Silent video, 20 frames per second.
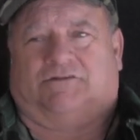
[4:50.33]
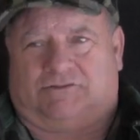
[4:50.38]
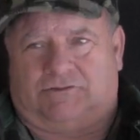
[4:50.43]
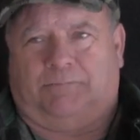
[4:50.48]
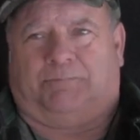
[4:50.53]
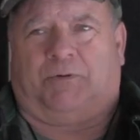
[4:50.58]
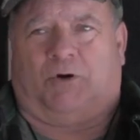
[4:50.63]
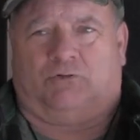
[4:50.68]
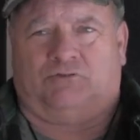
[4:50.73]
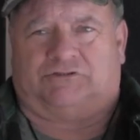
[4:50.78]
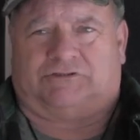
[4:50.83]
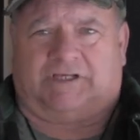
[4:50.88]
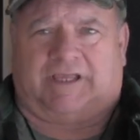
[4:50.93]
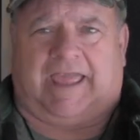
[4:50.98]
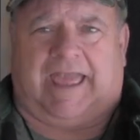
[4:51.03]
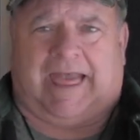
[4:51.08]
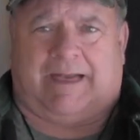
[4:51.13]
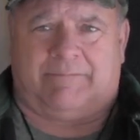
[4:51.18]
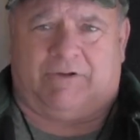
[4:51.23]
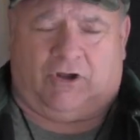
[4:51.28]
to post a
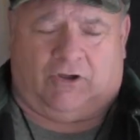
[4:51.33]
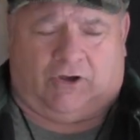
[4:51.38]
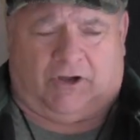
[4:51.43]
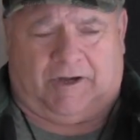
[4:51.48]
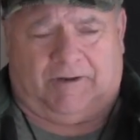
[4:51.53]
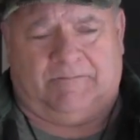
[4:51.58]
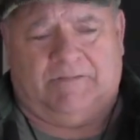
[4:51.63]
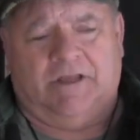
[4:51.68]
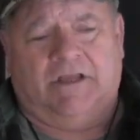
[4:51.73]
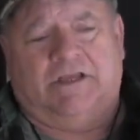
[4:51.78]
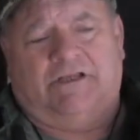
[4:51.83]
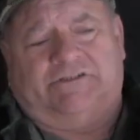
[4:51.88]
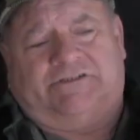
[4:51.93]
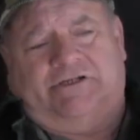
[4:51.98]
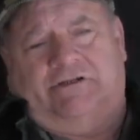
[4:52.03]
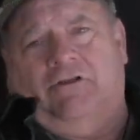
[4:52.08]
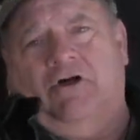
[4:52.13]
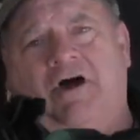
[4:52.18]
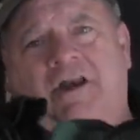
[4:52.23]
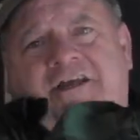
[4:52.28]
cabin on.
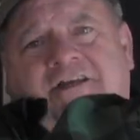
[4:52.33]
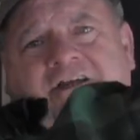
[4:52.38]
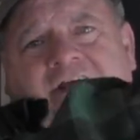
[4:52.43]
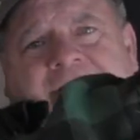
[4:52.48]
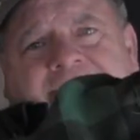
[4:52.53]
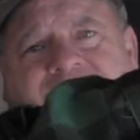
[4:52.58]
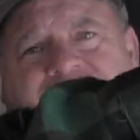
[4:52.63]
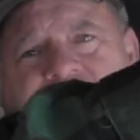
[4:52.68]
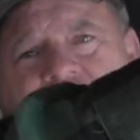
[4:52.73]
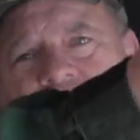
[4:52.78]
See, a lot of times